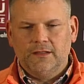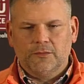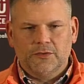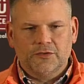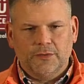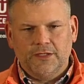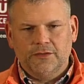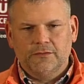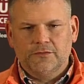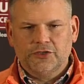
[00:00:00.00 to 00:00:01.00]
you know,
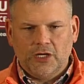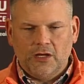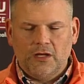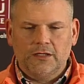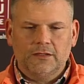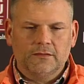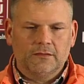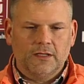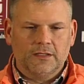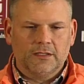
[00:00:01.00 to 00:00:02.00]
between Sean
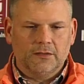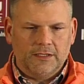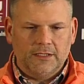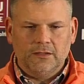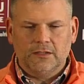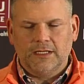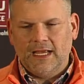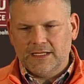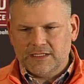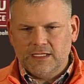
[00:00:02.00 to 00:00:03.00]
and Khalil and
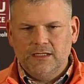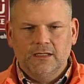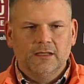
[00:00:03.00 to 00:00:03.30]
Hezzy,